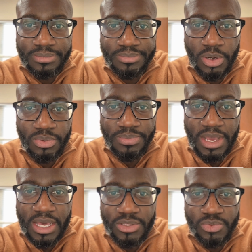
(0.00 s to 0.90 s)
bubble
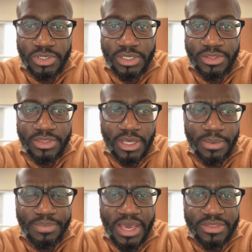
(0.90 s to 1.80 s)
baths with
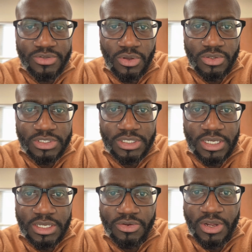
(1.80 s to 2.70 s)
bath salts in
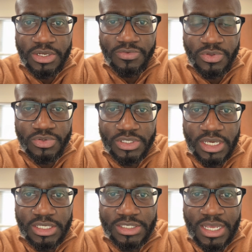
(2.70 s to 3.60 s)
it or any of those
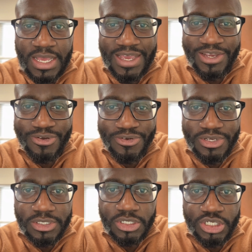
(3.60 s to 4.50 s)
things
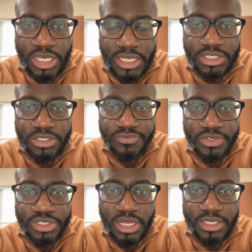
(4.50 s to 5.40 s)
increase the chances of your
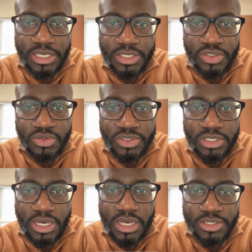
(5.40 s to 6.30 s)
child getting
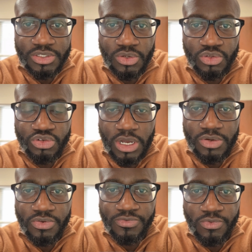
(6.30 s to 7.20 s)
UTI. So try
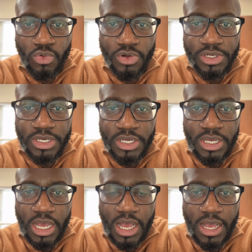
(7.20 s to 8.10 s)
to avoid
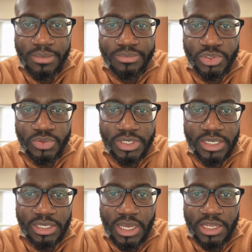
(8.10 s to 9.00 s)
doing
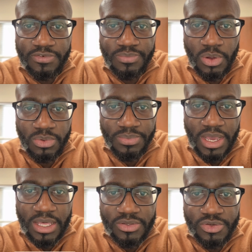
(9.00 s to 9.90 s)
any kind of bubble
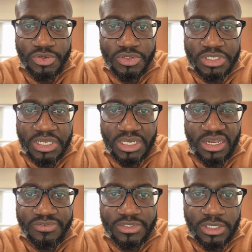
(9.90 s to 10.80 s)
baths or using any
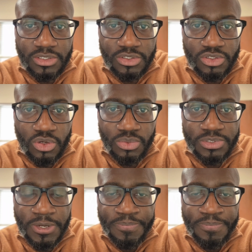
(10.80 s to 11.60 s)
kind of scented soaps.